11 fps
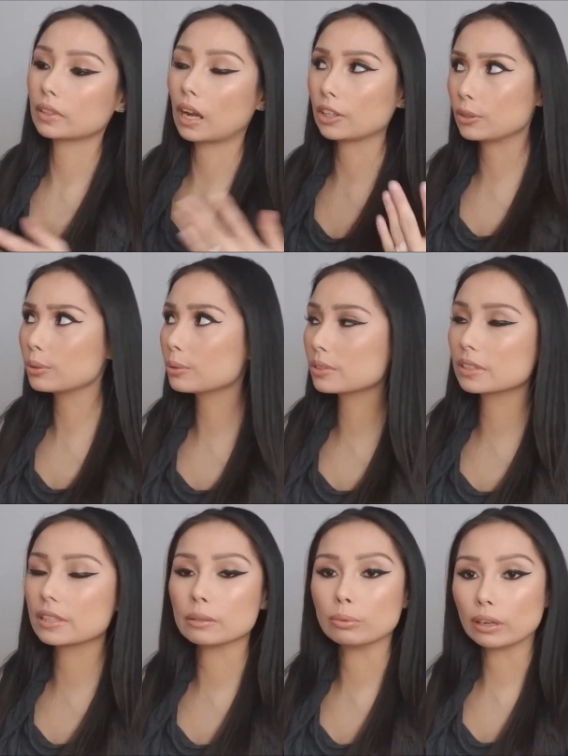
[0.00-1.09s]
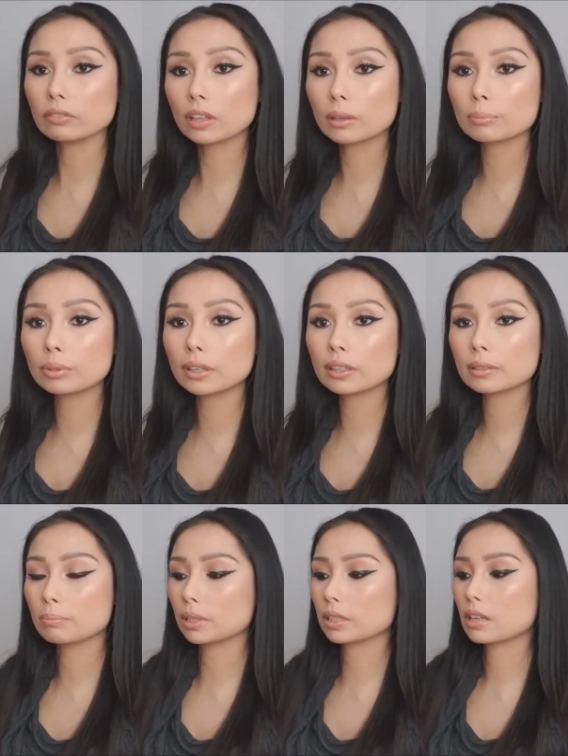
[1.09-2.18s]
I used the Revlon
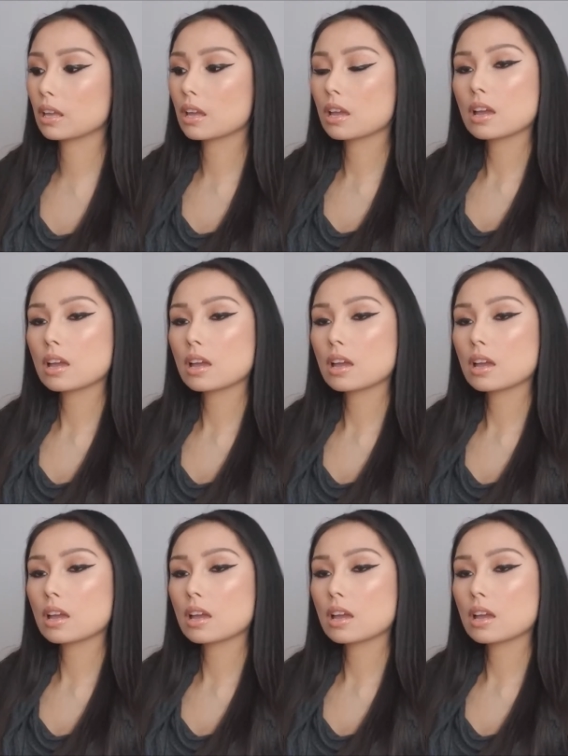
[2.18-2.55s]
brand, but